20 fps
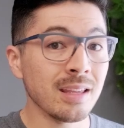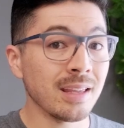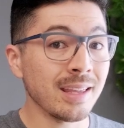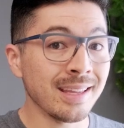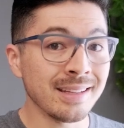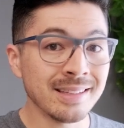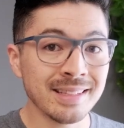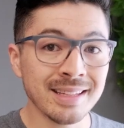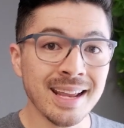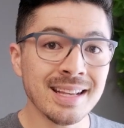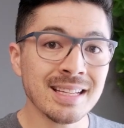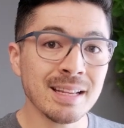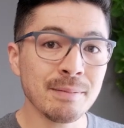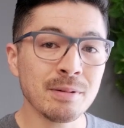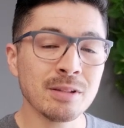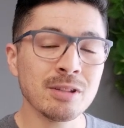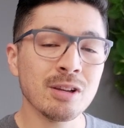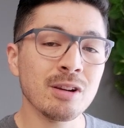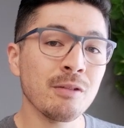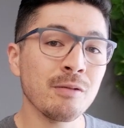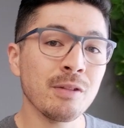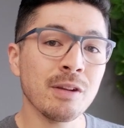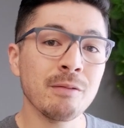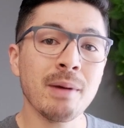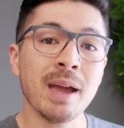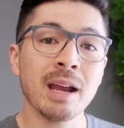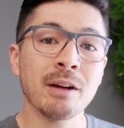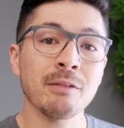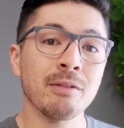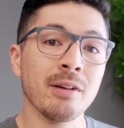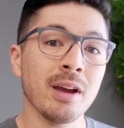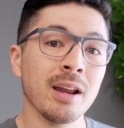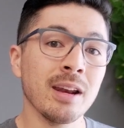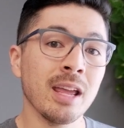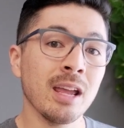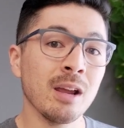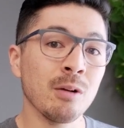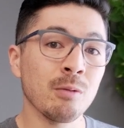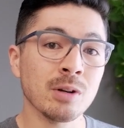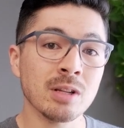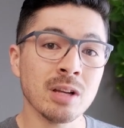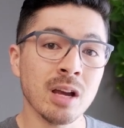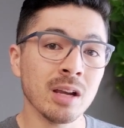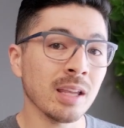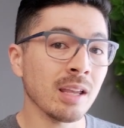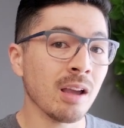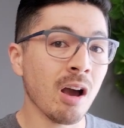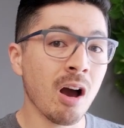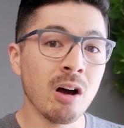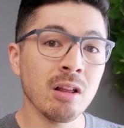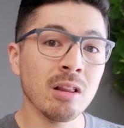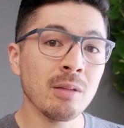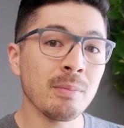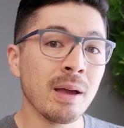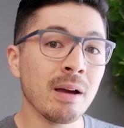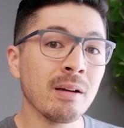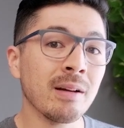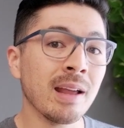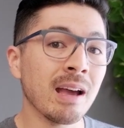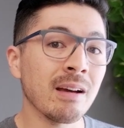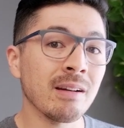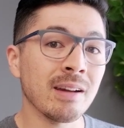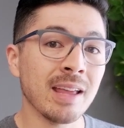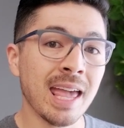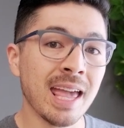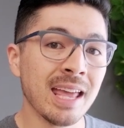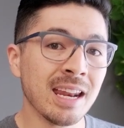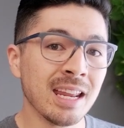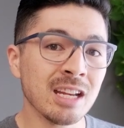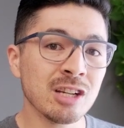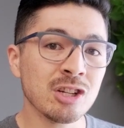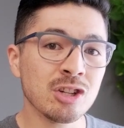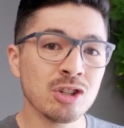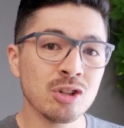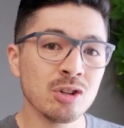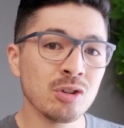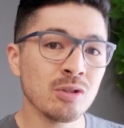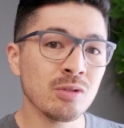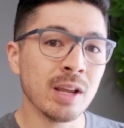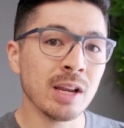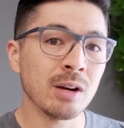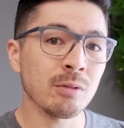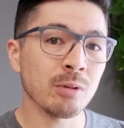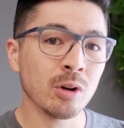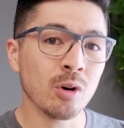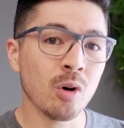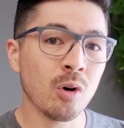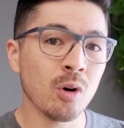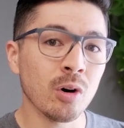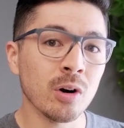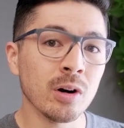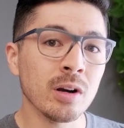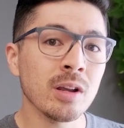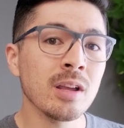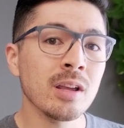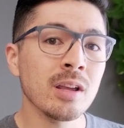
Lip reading: In today's episode of Feedback Friday, we're talking all about how to edit, shoot, and record